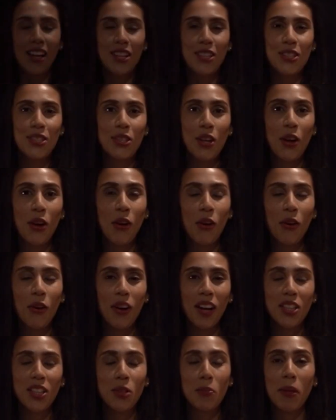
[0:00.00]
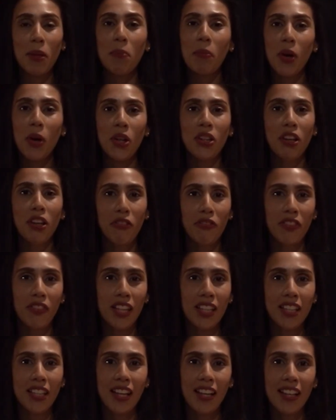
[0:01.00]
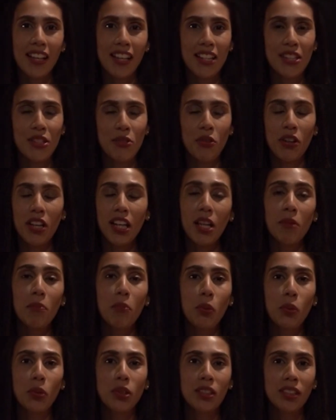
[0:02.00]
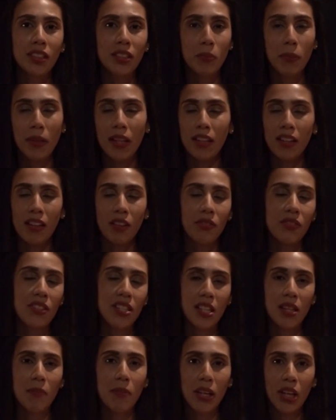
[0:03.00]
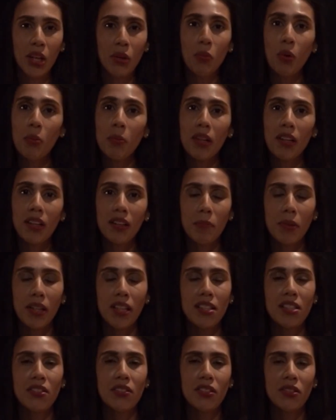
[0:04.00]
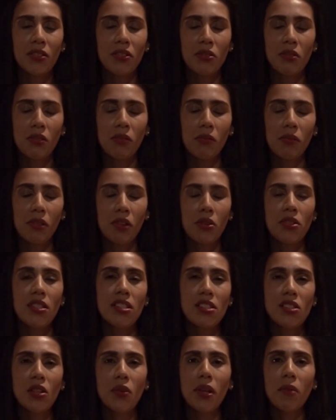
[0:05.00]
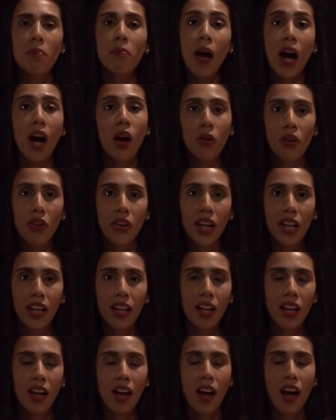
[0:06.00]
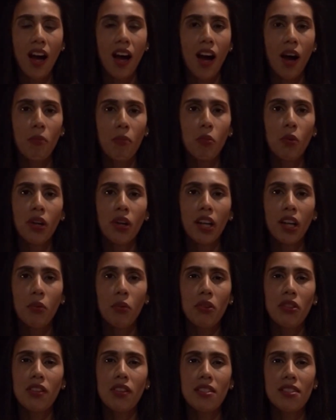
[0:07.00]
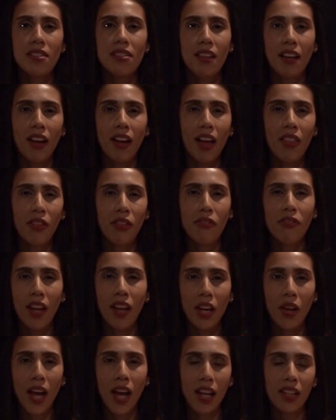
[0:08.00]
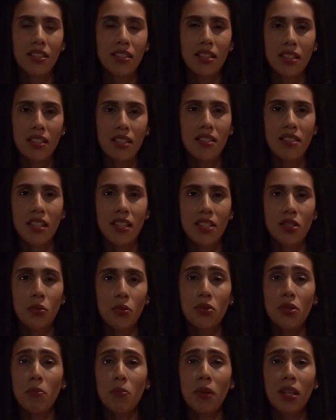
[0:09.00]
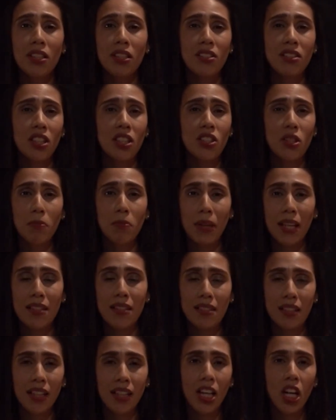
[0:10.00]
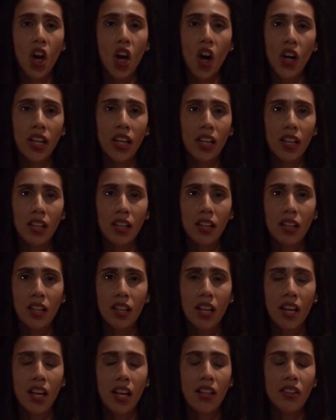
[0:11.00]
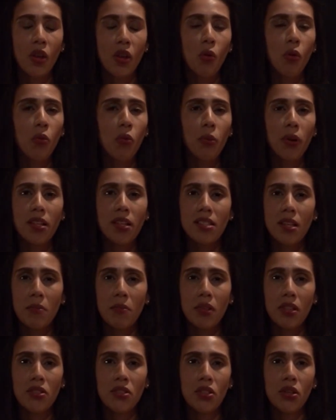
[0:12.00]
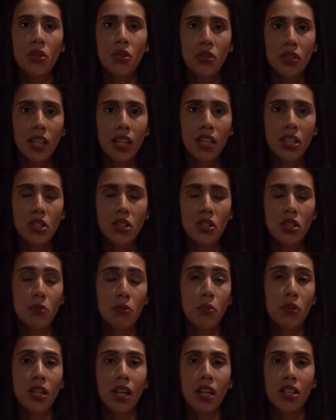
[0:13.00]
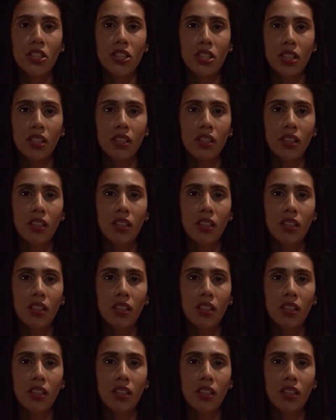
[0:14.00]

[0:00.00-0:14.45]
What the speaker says: So to be part of VDAY is really important, being obviously being a woman, but it's because it's so empowering. Working with these other fellow actors has also been such a blessing and an honor. They all bring something so unique to this production.